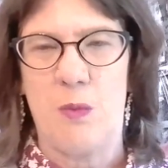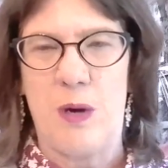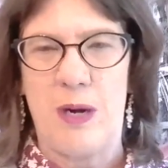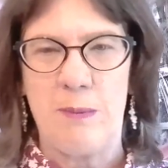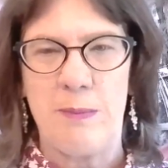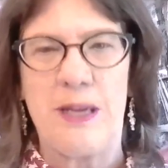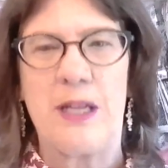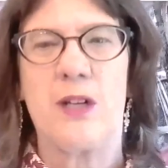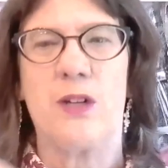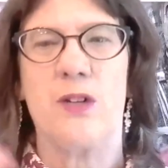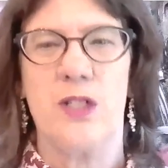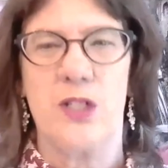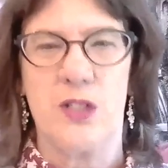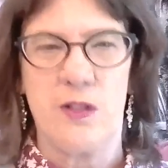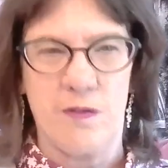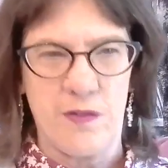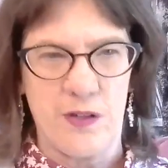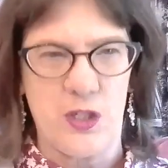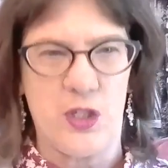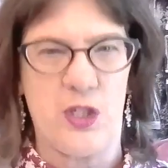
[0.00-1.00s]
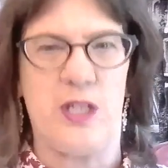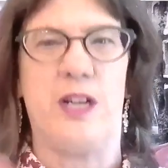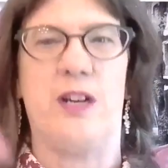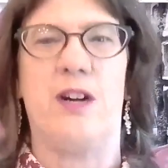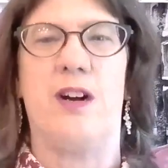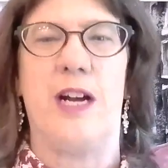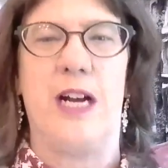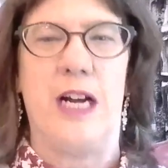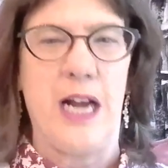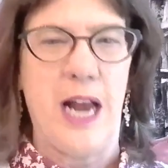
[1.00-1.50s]
Rainmaker is a
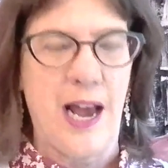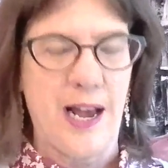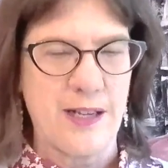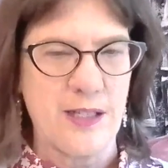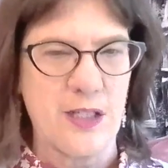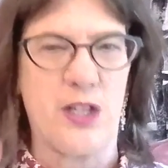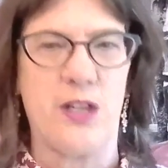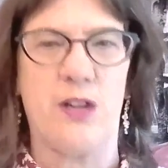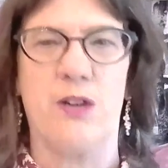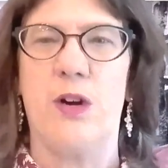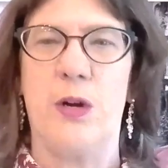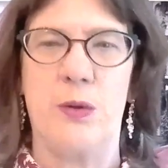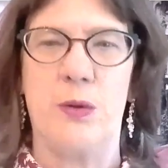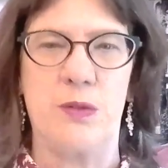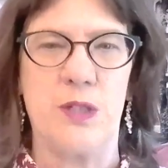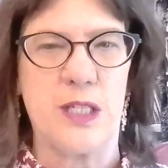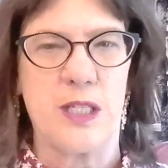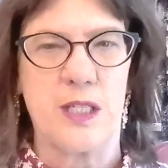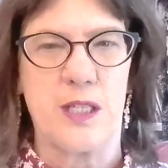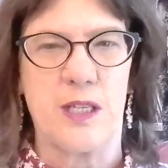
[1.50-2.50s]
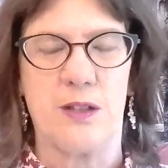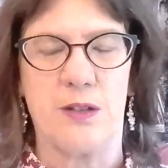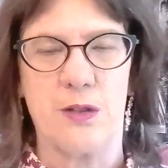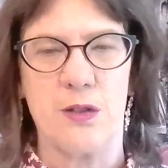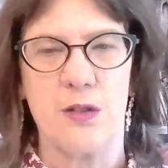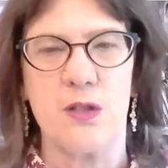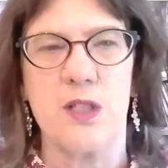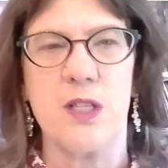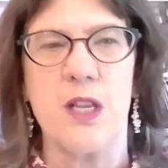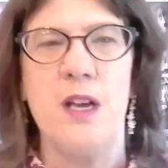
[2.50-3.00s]
visionary and has their own
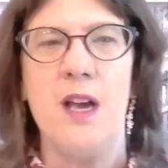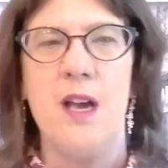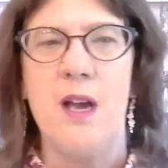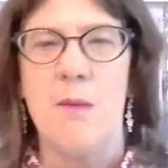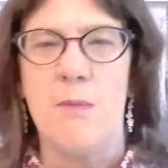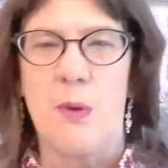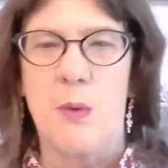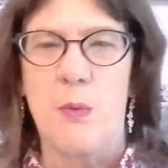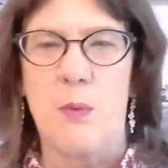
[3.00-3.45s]
skills,